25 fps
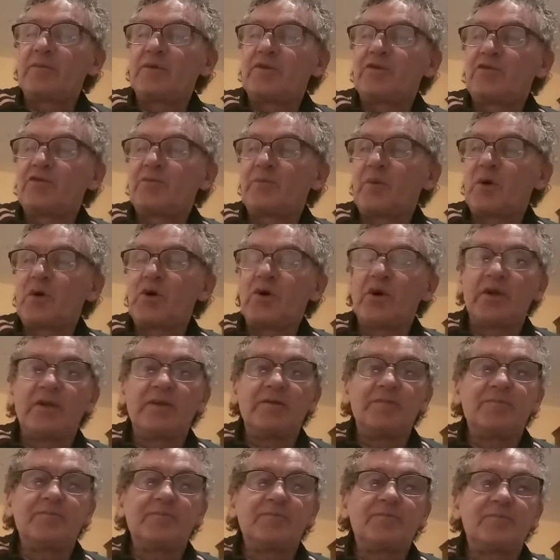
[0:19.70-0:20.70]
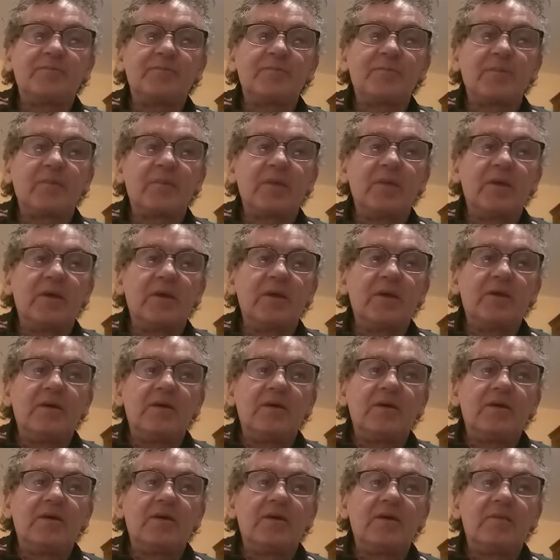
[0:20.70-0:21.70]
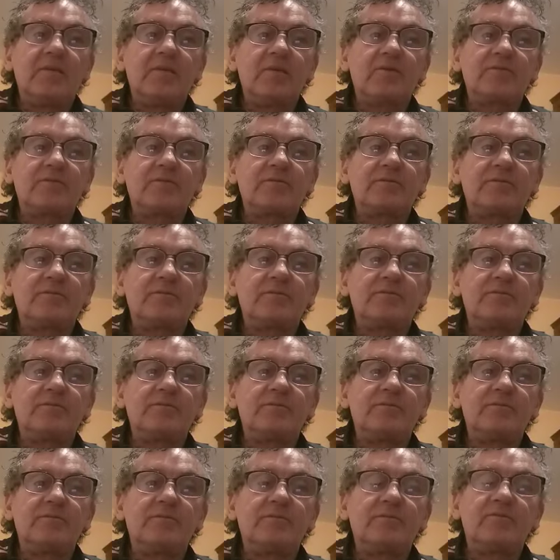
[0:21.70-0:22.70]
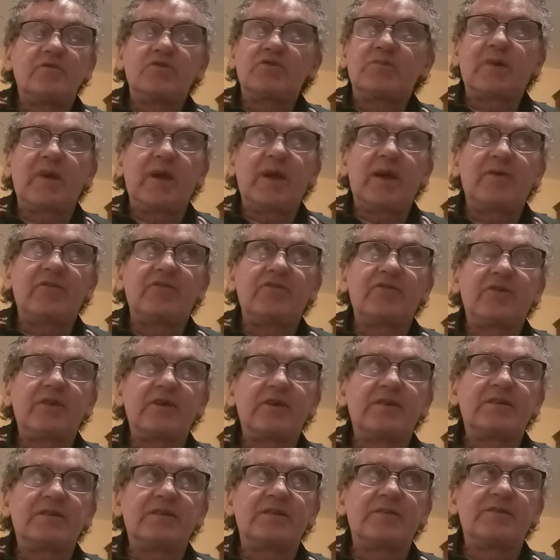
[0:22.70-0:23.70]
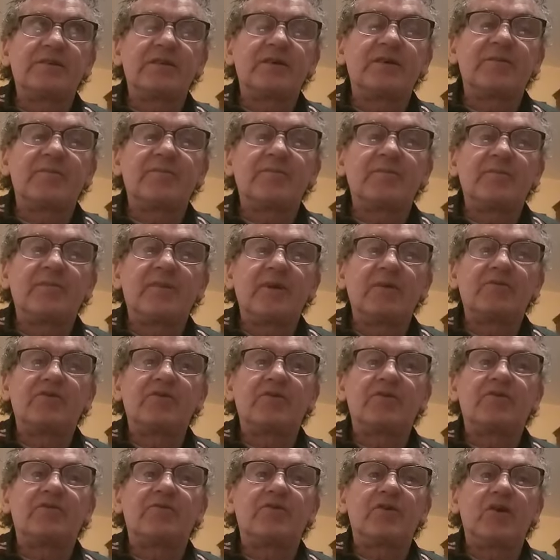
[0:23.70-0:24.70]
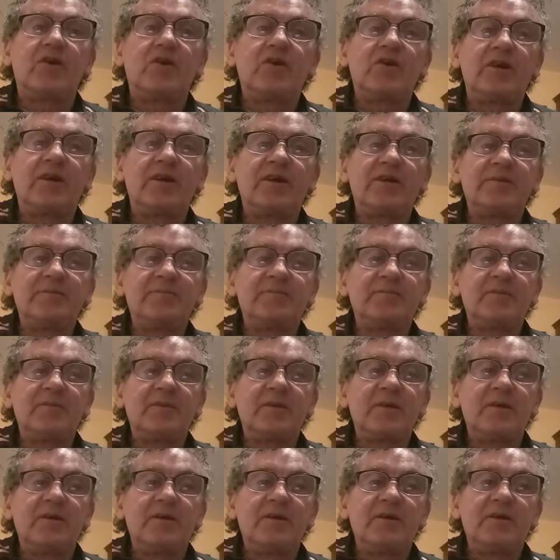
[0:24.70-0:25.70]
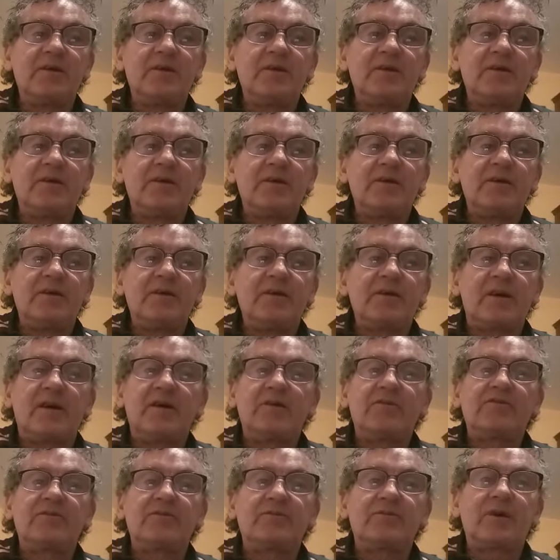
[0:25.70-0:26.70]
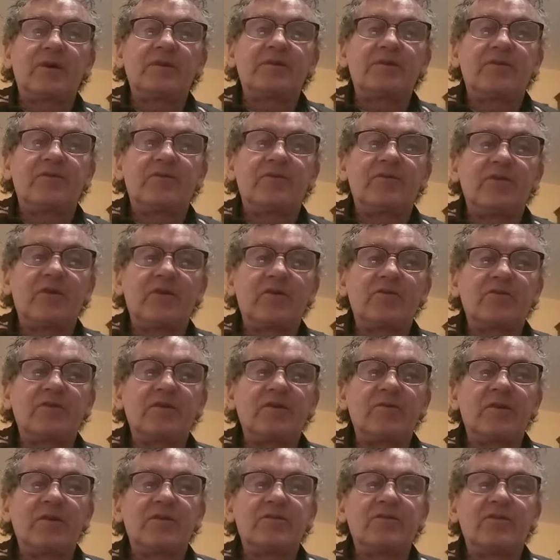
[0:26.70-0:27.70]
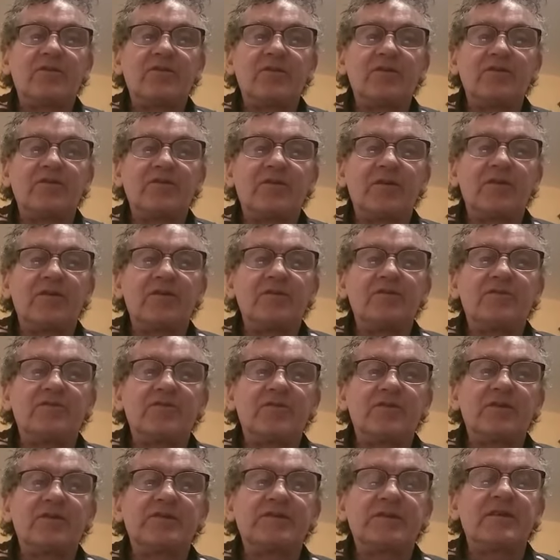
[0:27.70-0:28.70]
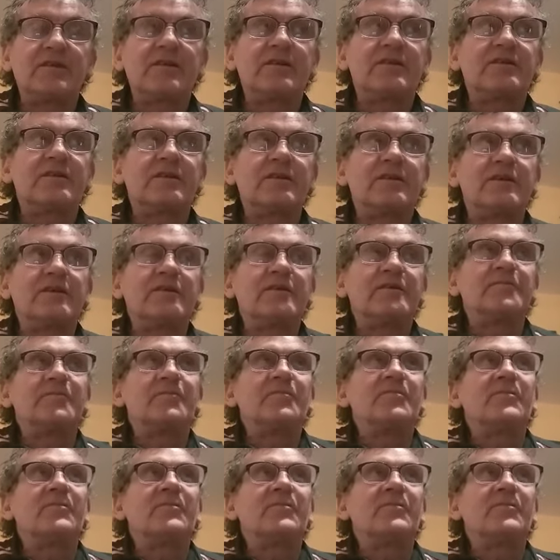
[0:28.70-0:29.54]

me this morning about, must be 6:30, I'd say. He was looking for honey. And I said, what the fuck do you want honey for? So he said that the